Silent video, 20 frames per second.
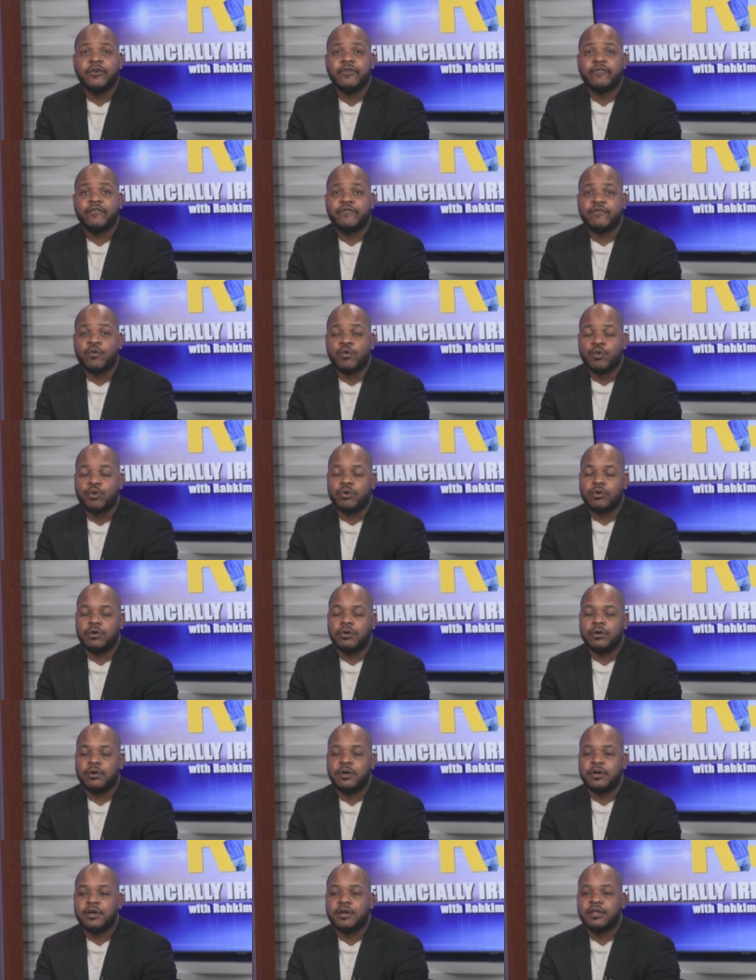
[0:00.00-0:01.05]

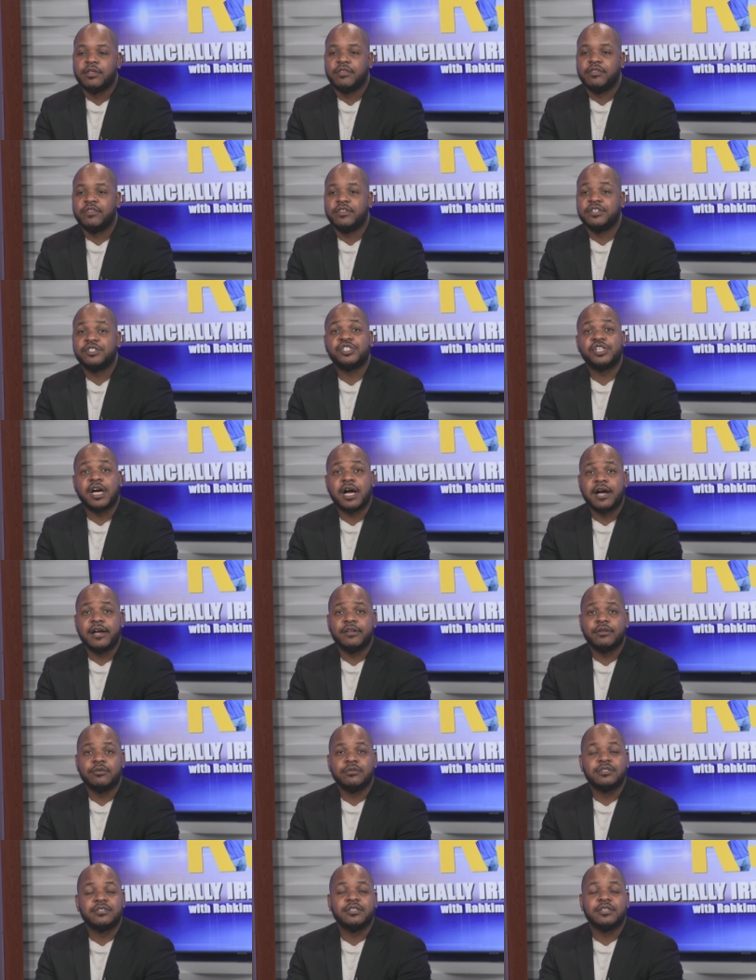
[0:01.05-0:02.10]
for the
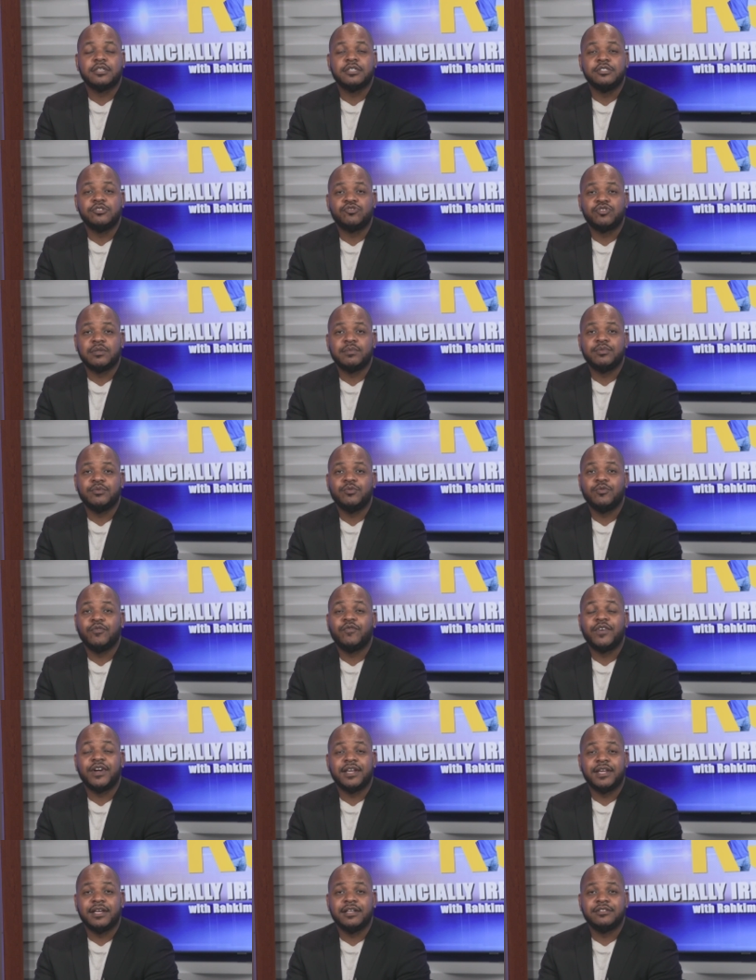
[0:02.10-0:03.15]
child to contribute
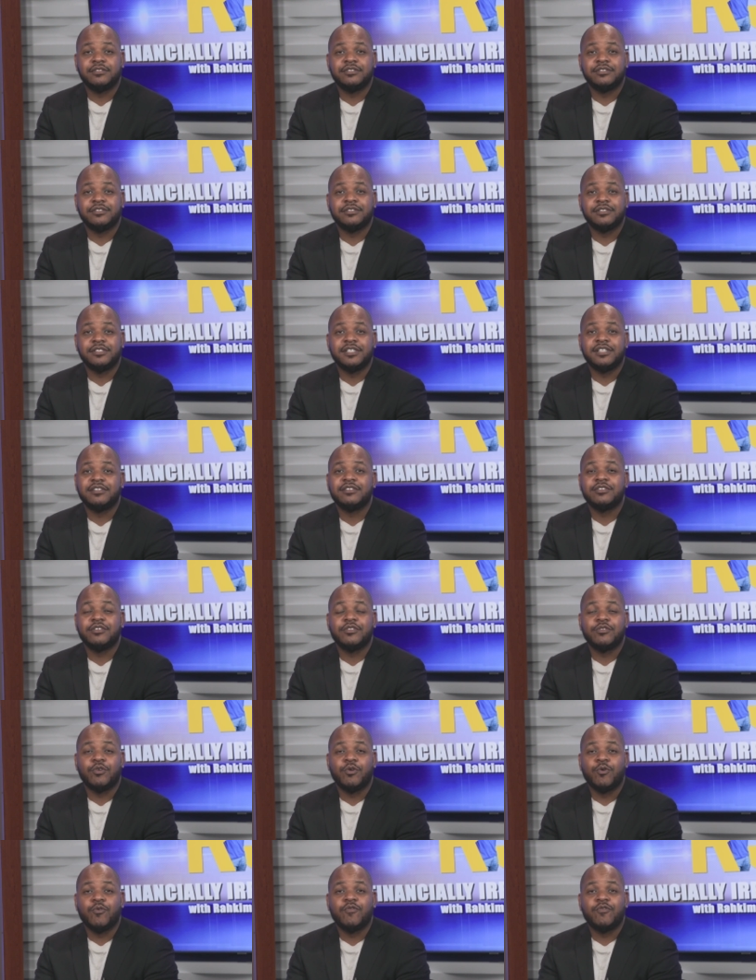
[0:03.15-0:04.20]
financially to
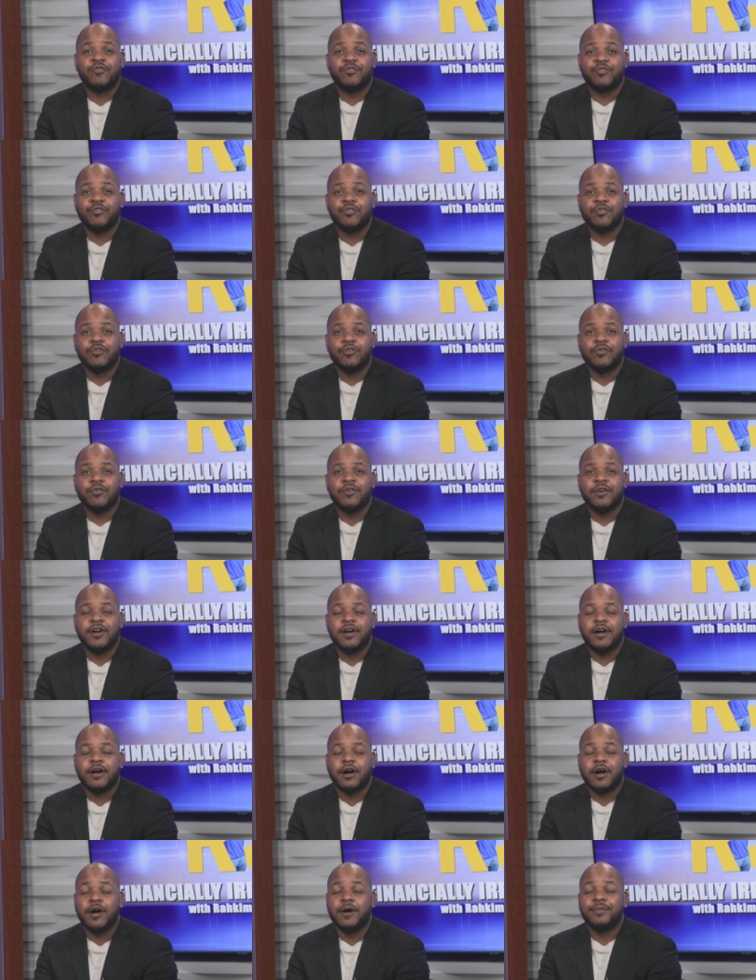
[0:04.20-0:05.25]
the overall
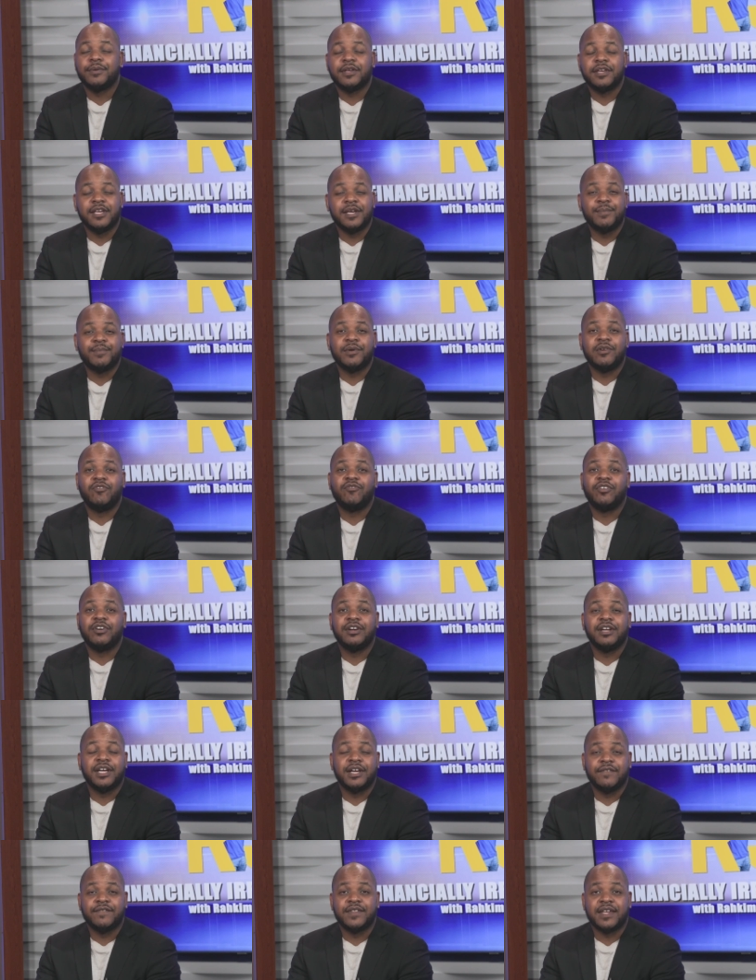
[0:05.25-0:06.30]
upkeep and
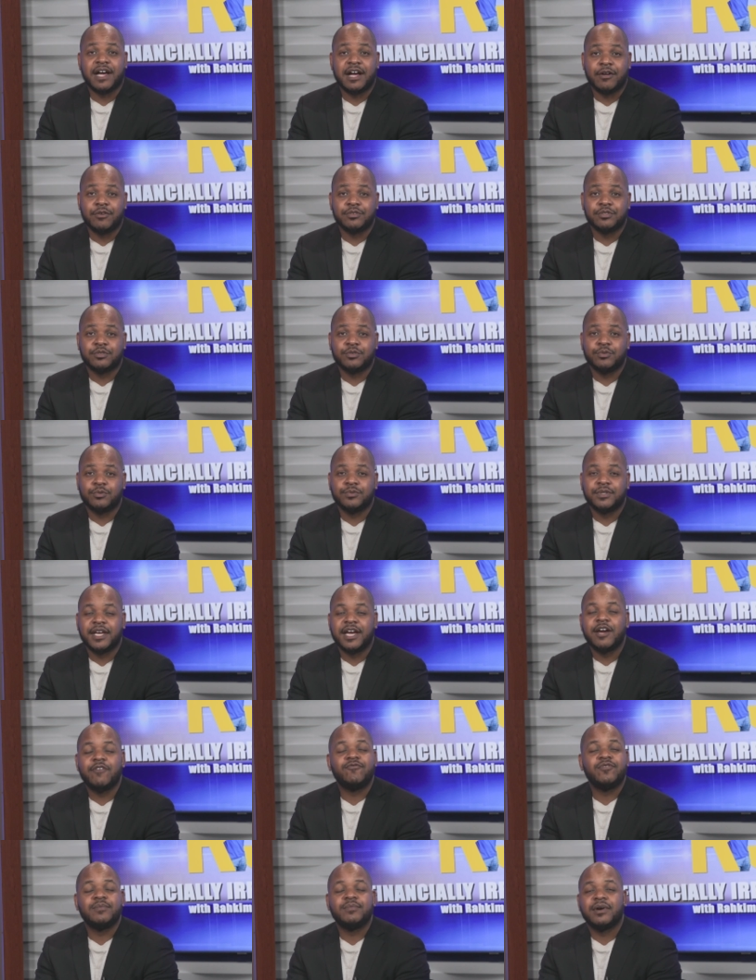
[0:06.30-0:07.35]
running of the household, that
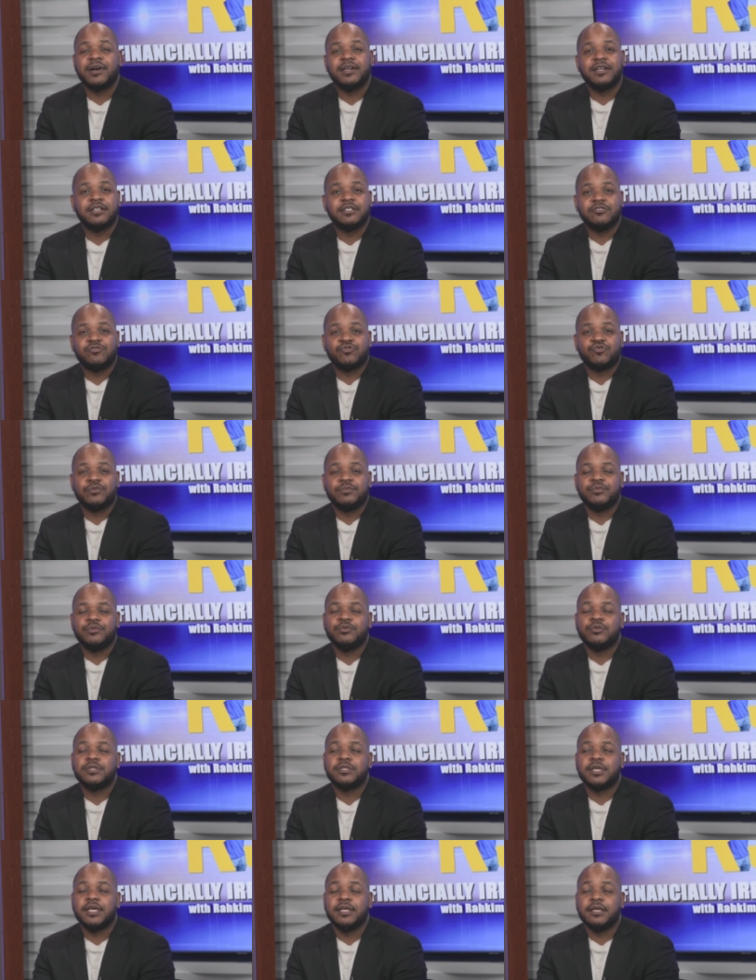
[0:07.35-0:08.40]
everybody
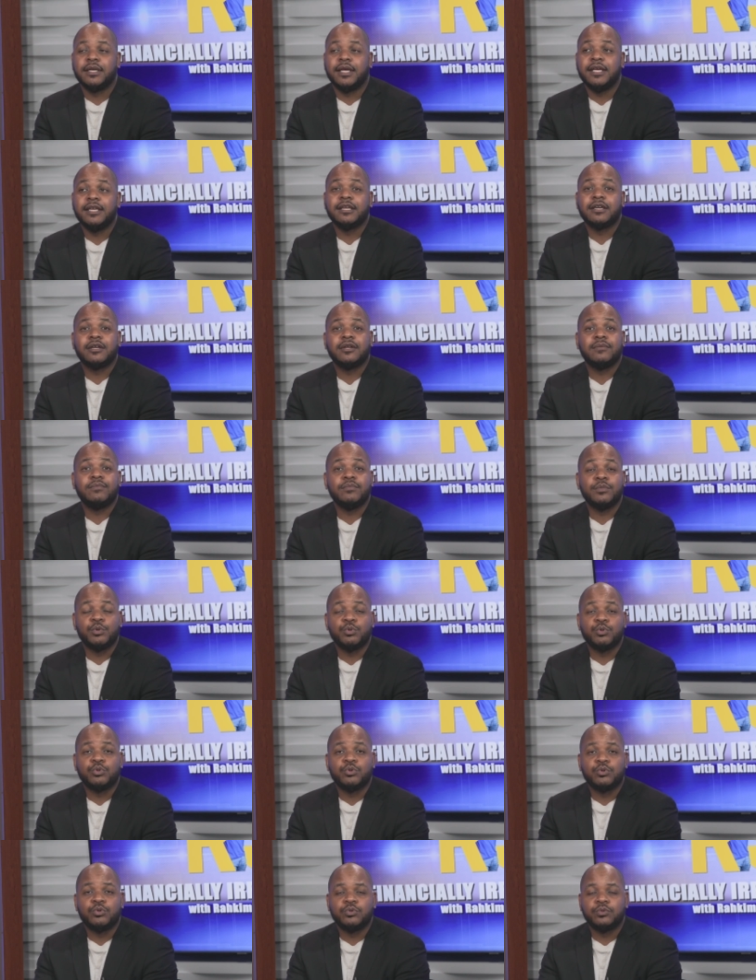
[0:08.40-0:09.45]
contributes, and in
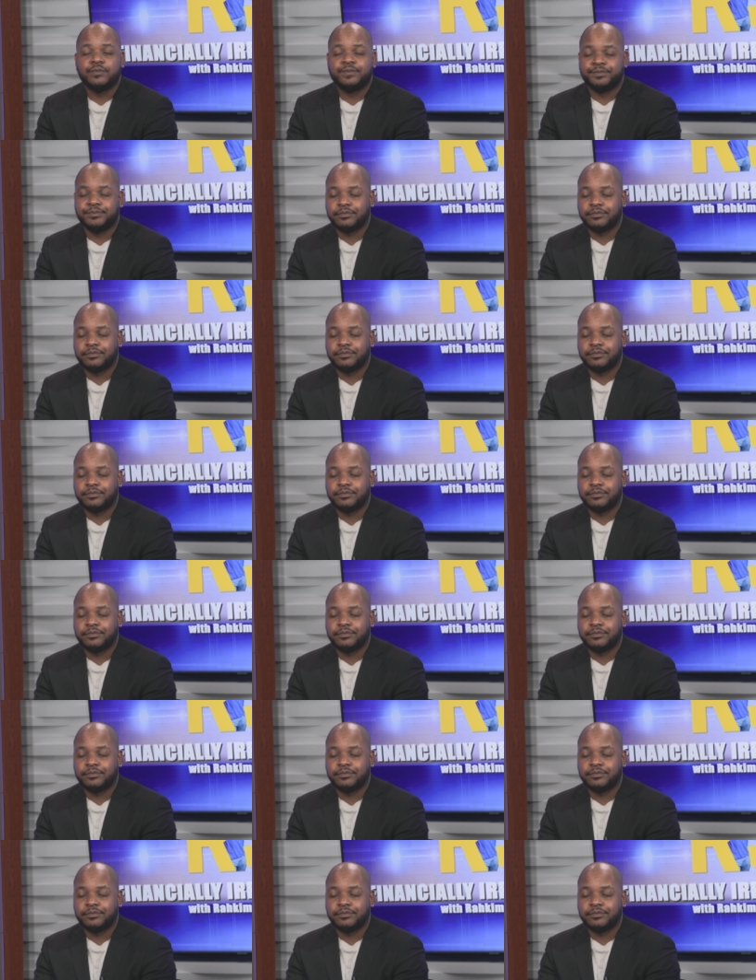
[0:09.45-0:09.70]
communal